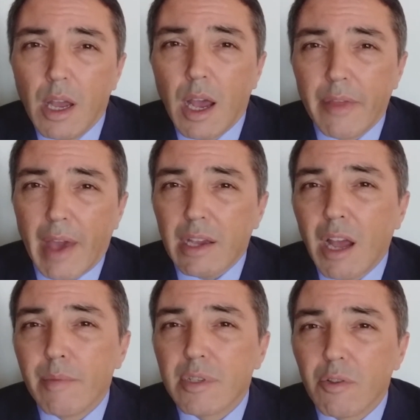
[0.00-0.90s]
And that
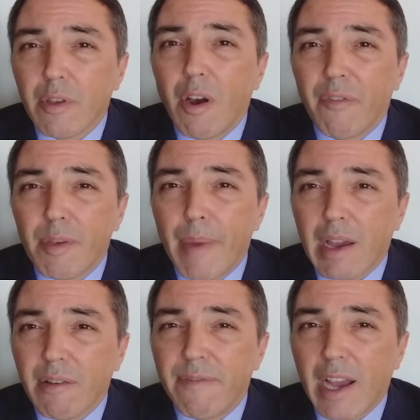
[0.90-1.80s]
comes on off the back
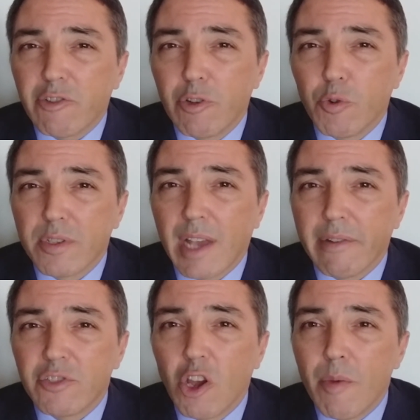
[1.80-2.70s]
of factory orders out of
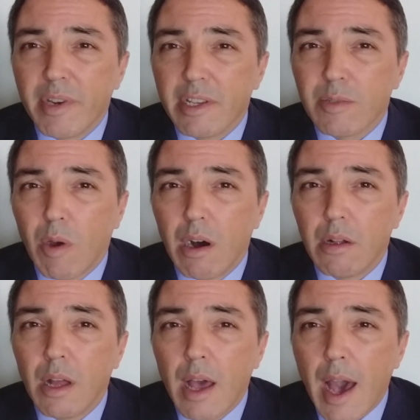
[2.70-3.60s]
Germany as
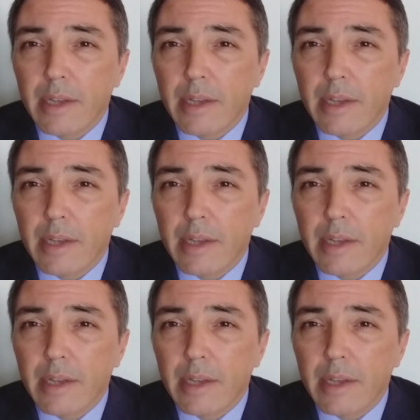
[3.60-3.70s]
well, and